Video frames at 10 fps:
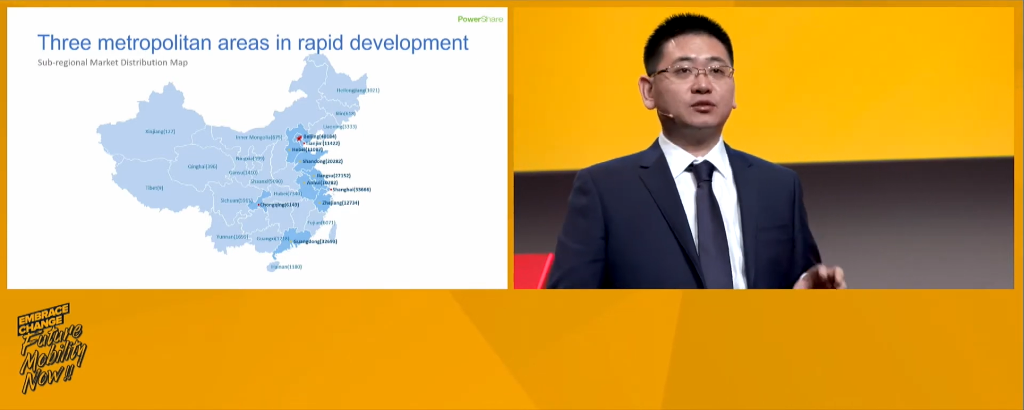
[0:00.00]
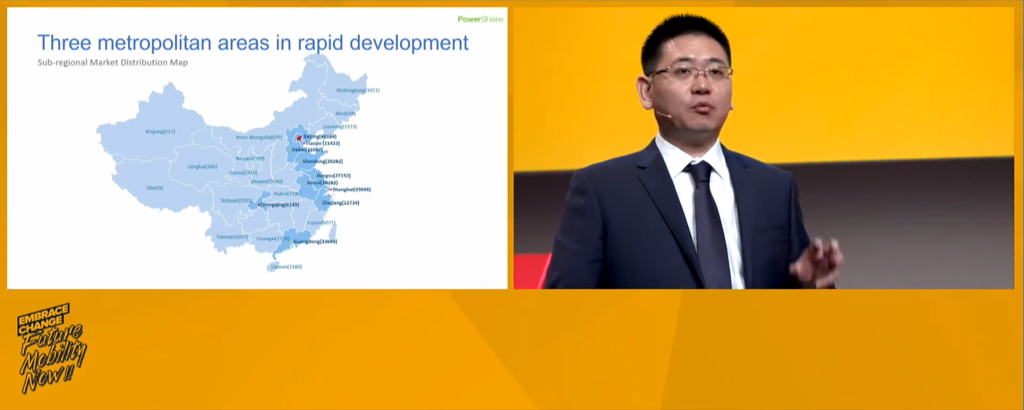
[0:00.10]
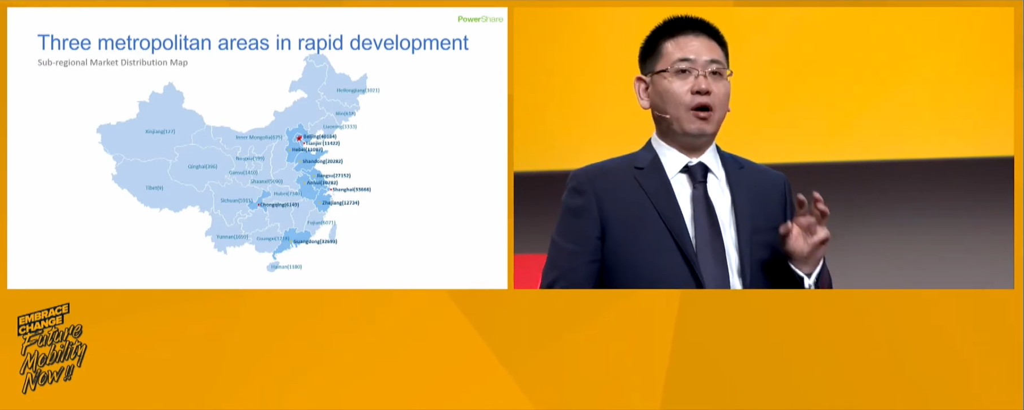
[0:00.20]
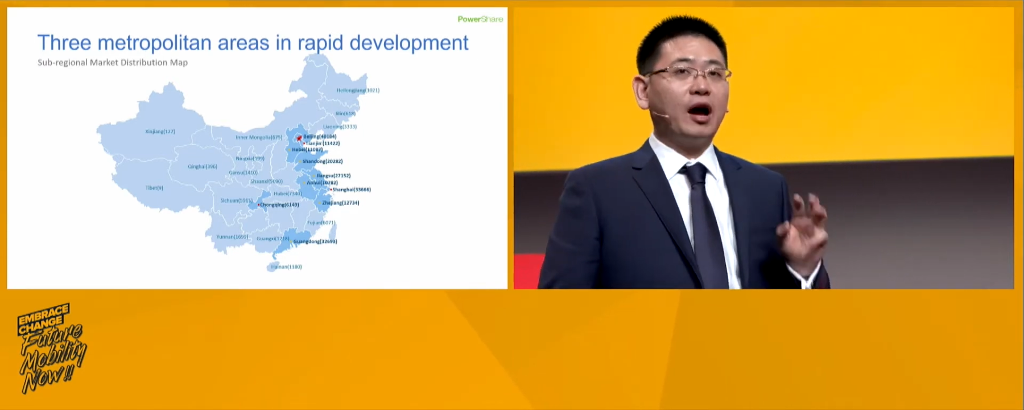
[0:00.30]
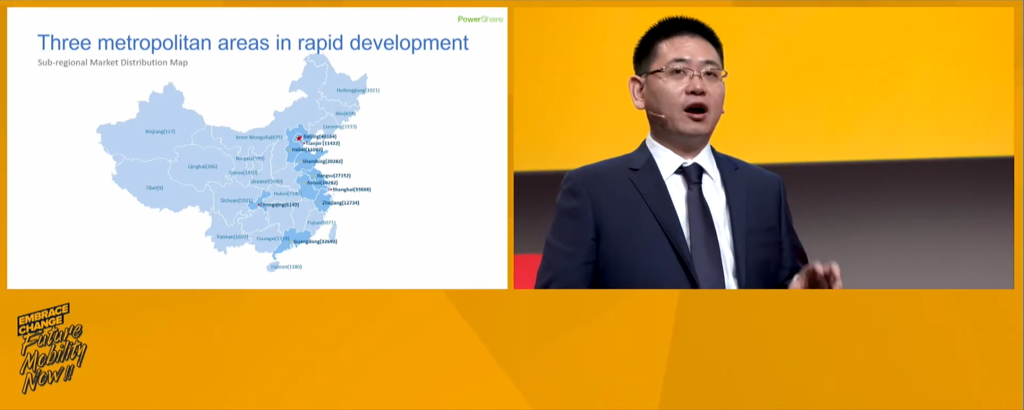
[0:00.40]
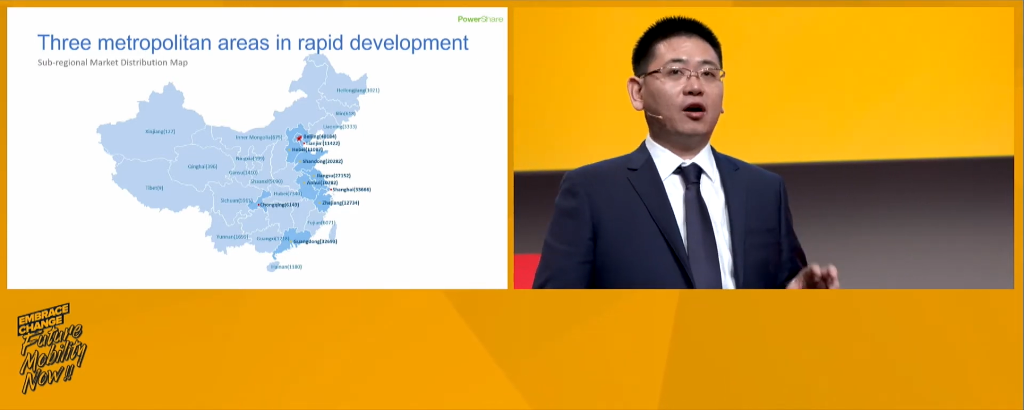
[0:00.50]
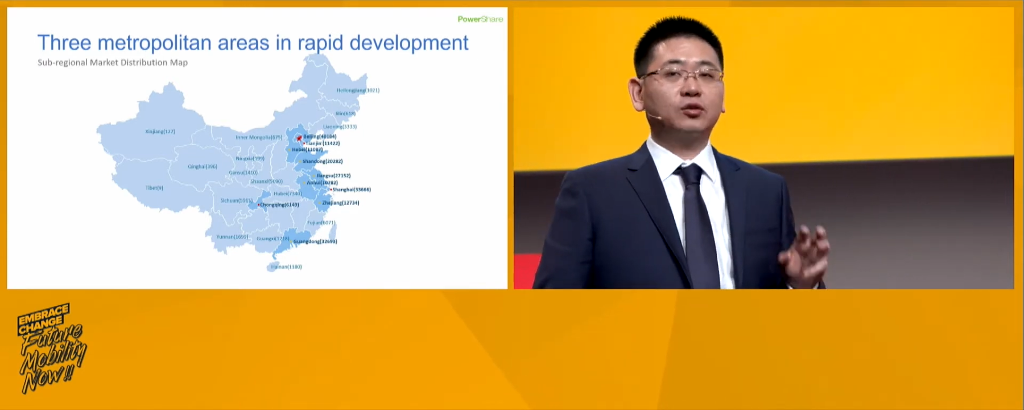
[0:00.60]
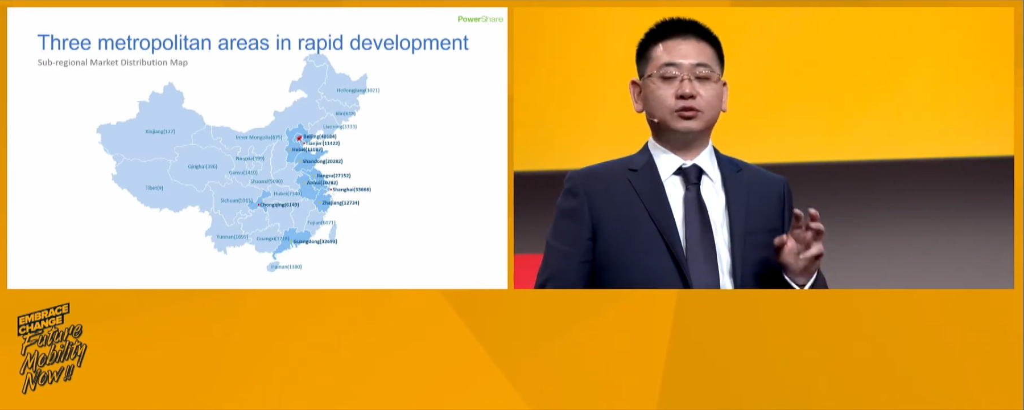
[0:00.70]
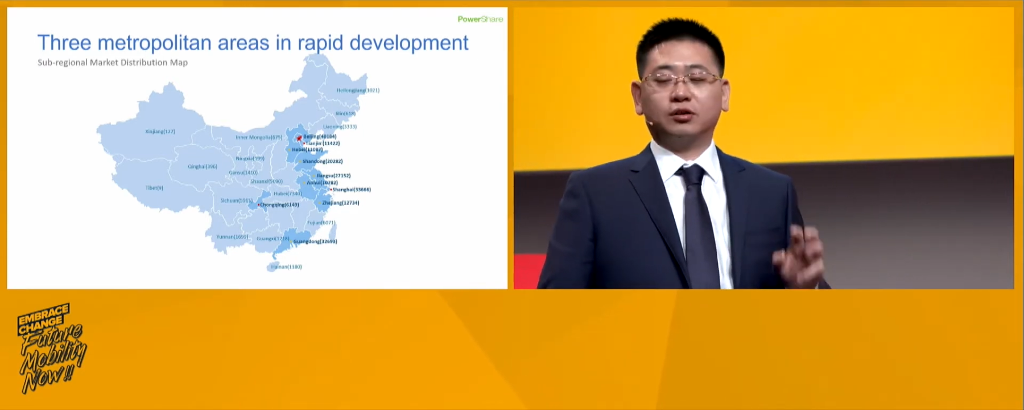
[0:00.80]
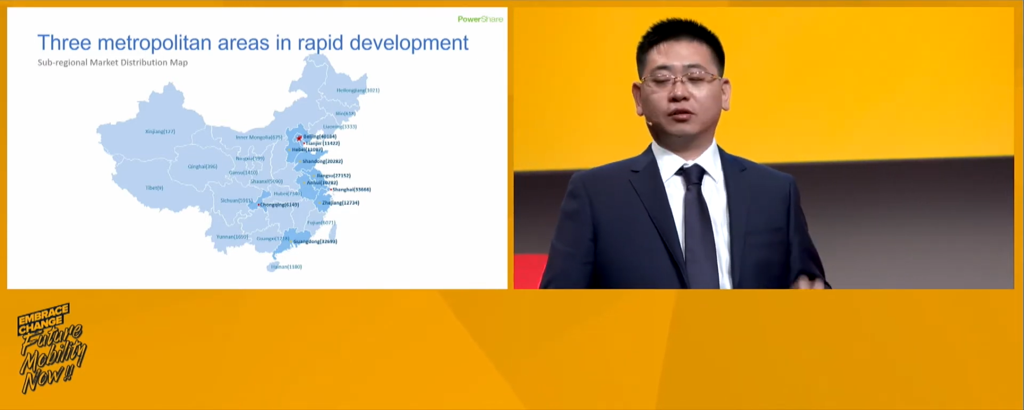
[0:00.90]
why
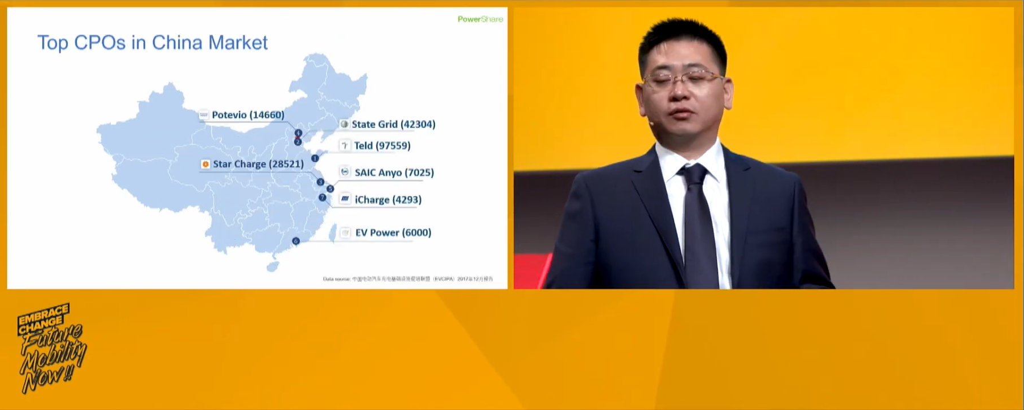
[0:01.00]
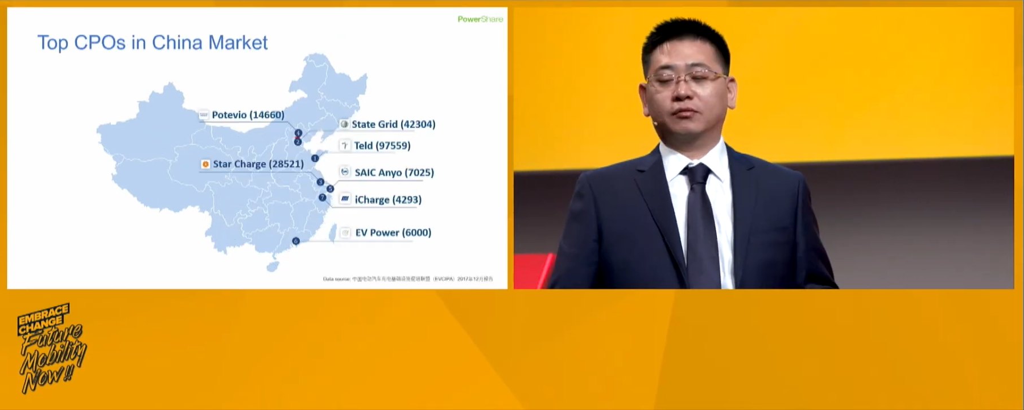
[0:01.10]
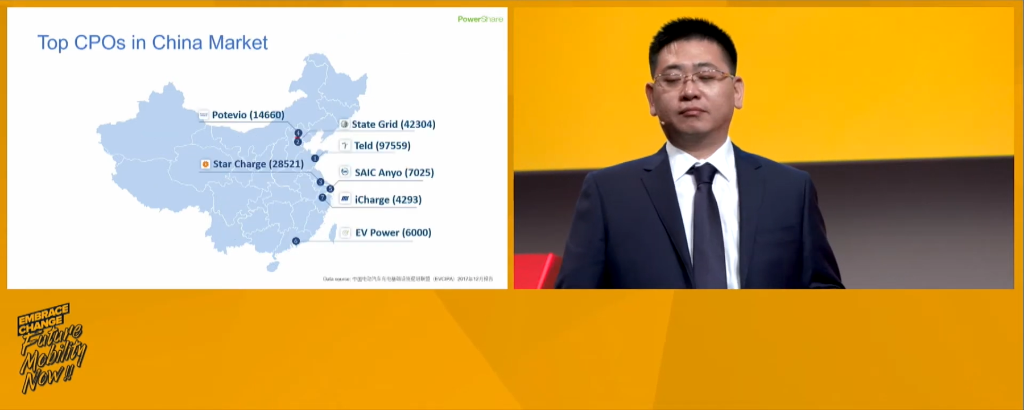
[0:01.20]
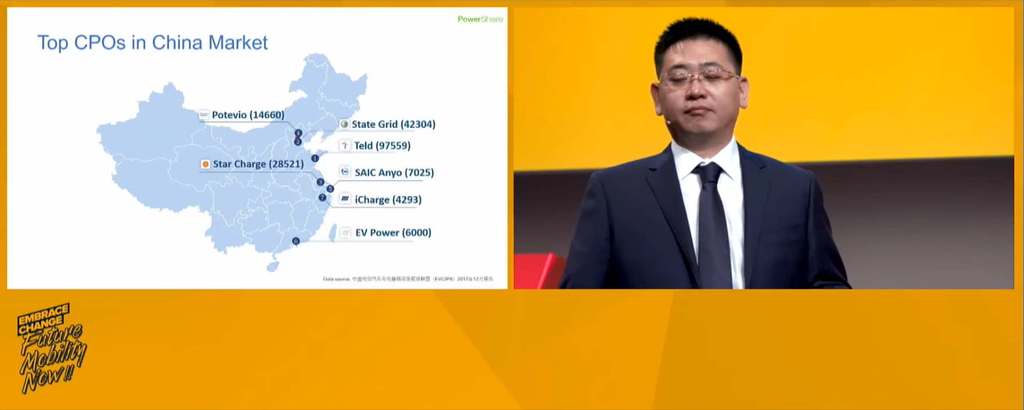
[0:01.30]
also